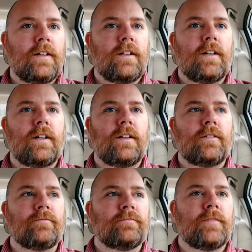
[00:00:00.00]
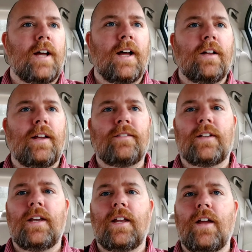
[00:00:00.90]
Um, I, as a
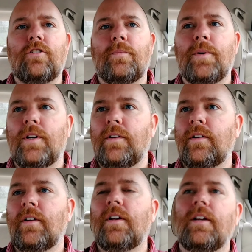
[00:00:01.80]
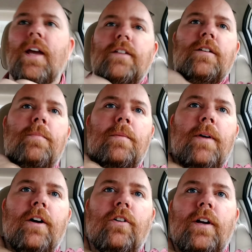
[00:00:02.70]
kid, I used to put ketchup in
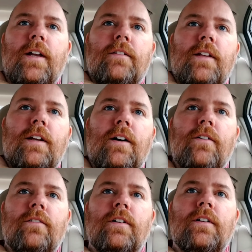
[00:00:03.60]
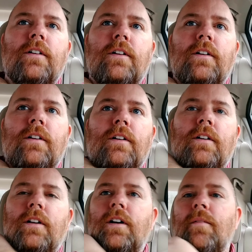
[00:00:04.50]
my grits and on
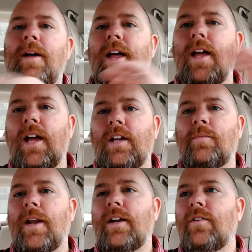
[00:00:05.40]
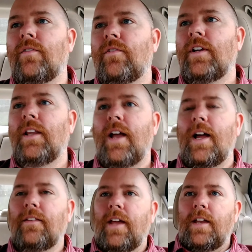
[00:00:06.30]
uh, my eggs, but I don't really
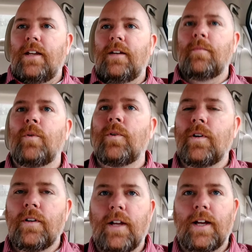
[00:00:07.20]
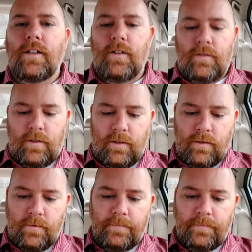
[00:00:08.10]
like that anymore like I used to.